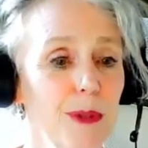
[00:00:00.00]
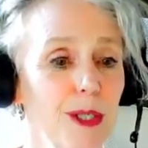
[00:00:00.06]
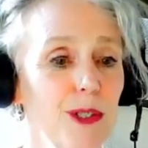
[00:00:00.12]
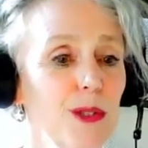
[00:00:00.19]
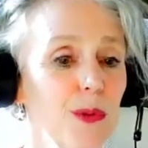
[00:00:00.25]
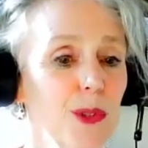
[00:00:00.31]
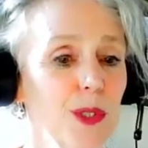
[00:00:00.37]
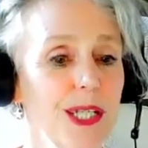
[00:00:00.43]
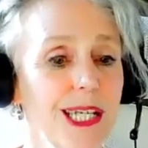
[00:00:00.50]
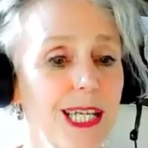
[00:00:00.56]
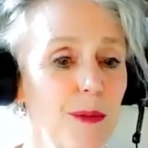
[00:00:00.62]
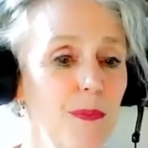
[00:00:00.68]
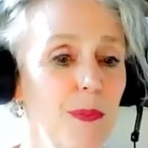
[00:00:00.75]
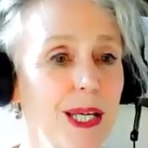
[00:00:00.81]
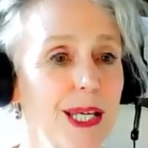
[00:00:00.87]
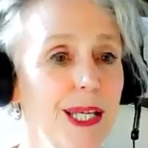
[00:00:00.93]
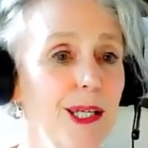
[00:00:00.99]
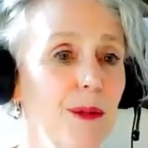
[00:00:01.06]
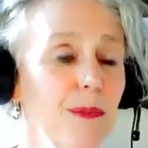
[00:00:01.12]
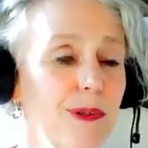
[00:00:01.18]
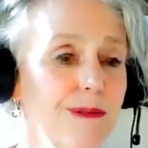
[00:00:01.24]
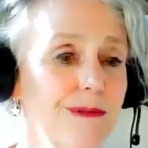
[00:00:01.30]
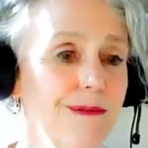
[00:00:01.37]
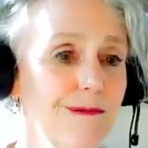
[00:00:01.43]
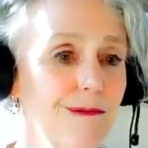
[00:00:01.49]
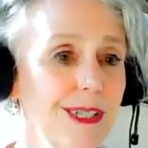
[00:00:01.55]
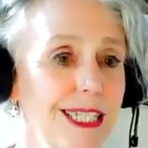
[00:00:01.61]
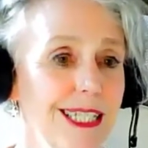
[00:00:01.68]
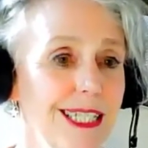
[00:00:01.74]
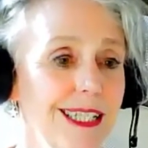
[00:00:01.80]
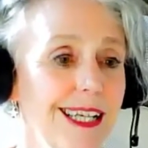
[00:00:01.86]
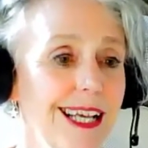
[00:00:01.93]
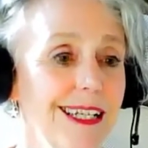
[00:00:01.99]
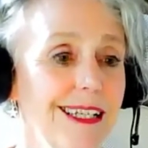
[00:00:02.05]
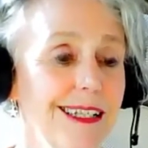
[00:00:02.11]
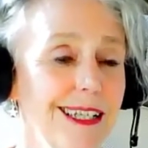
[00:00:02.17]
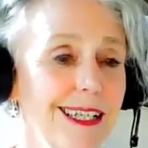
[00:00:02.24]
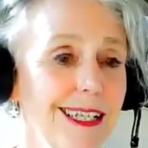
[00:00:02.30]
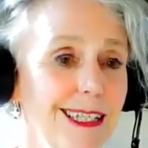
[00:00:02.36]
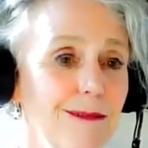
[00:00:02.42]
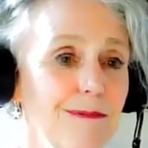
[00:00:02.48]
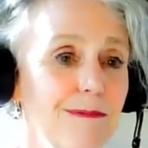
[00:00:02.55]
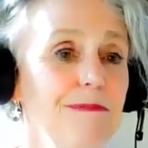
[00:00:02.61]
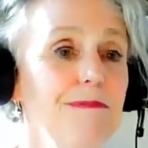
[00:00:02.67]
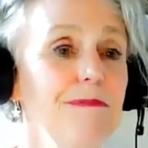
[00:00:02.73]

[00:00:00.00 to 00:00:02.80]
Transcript: Those are the ones I keep picking up and reading again and again.